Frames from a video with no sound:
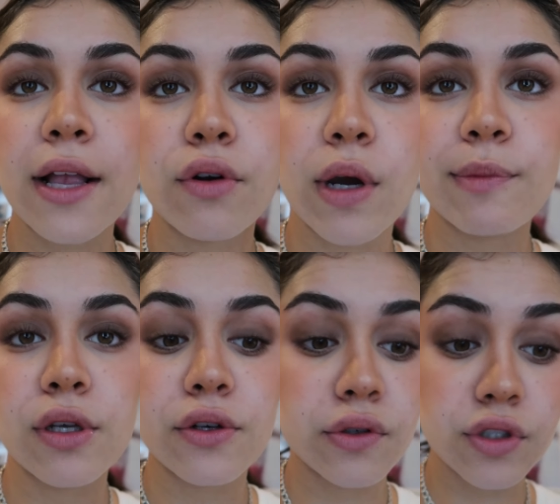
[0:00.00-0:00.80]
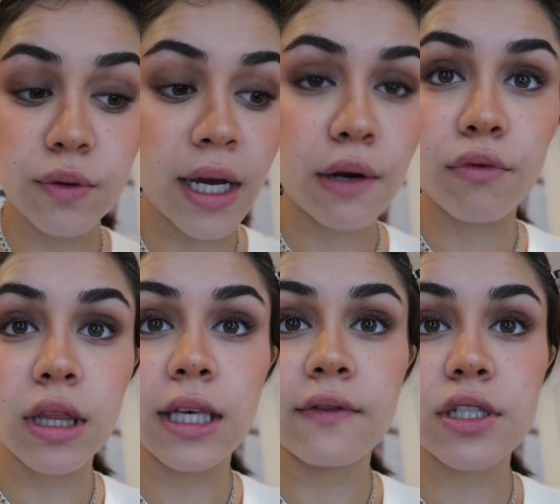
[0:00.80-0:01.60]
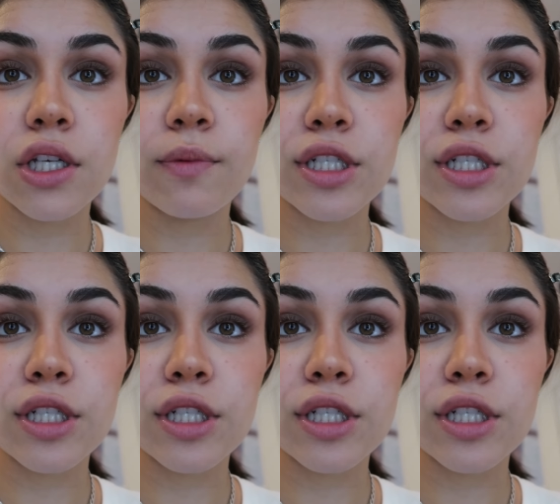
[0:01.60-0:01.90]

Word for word: I don't know how beauty gurus do it. I really give it to you